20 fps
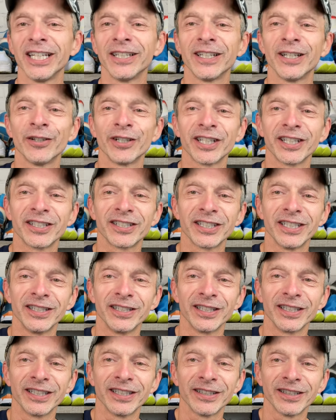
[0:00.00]
Here you can see
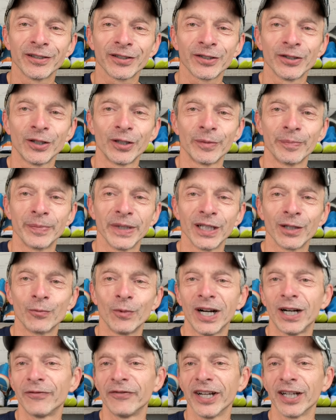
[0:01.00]
that there's no big
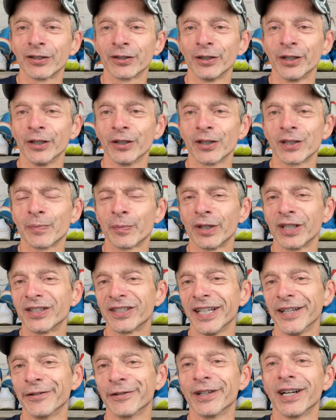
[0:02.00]
wow factor here. It's pretty
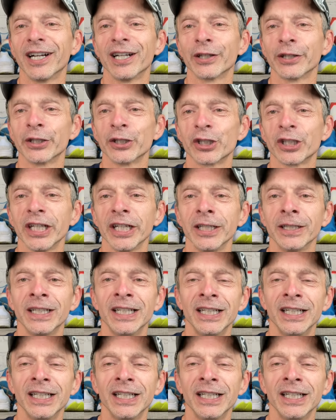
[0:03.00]
standard eyelet chain.